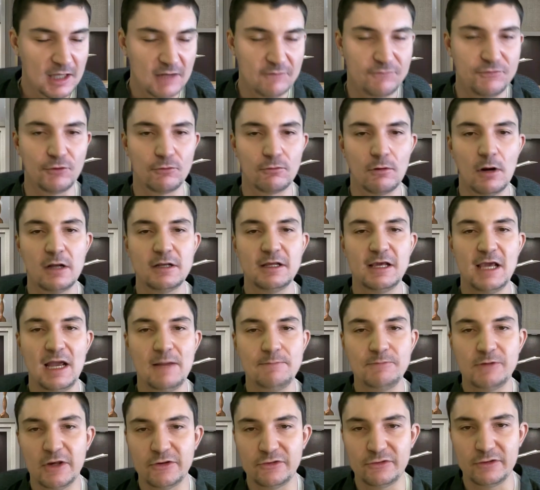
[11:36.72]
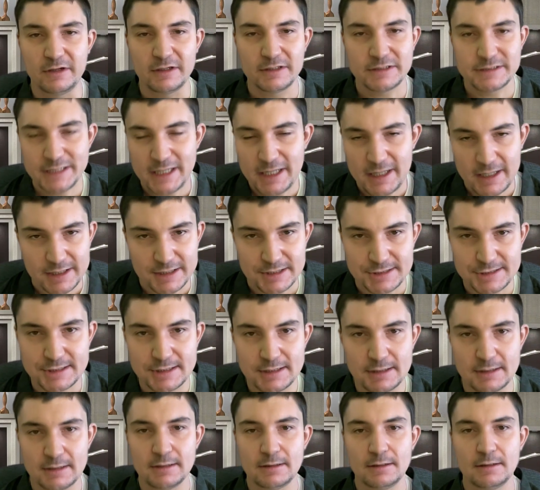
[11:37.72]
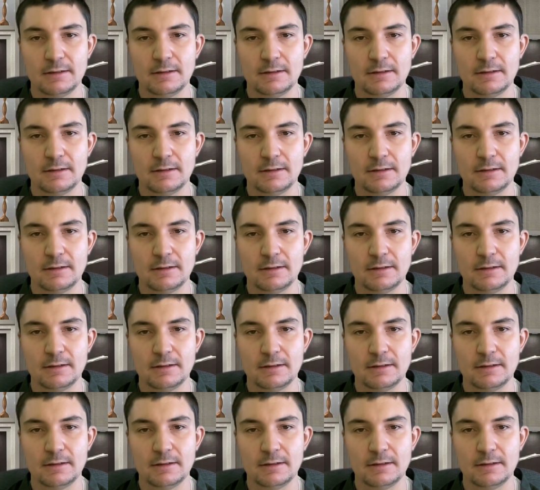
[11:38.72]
if the run game doesn't exist